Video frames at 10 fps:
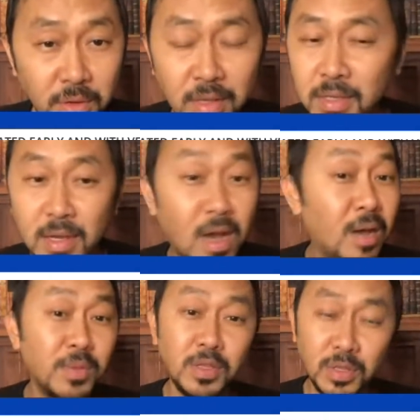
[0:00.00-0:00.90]
It's a
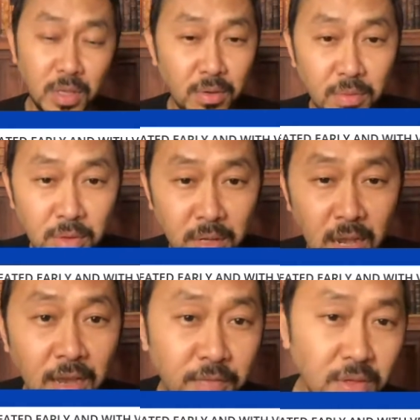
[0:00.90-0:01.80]
common steroid,
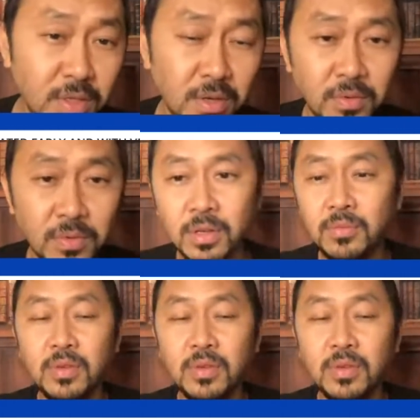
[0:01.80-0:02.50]
IV steroid.